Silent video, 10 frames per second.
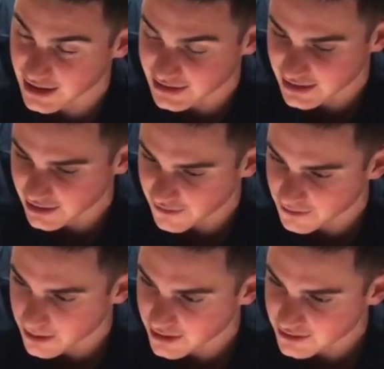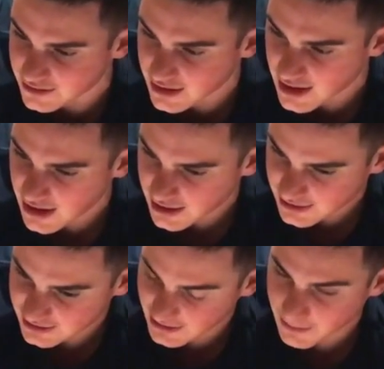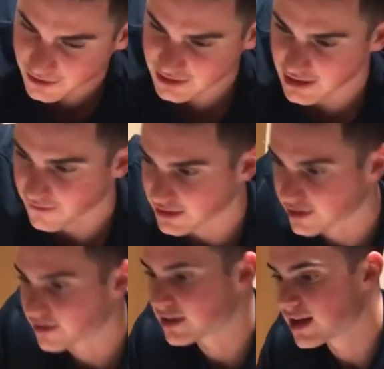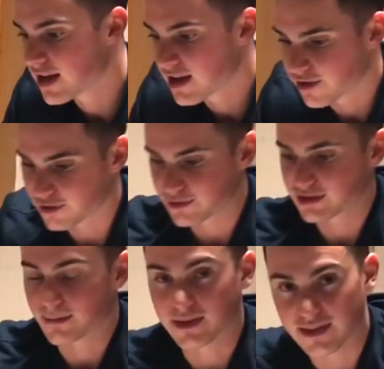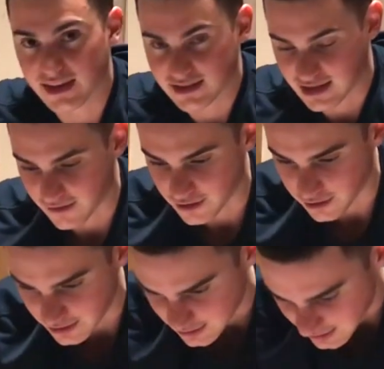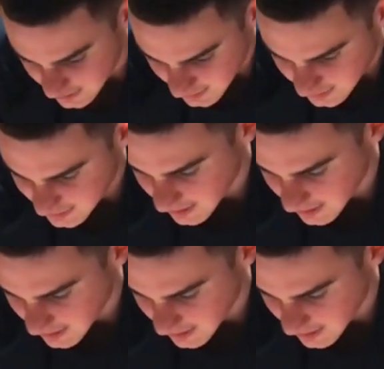11 months since I posted that video. And those are some of the things that I've noticed since then, is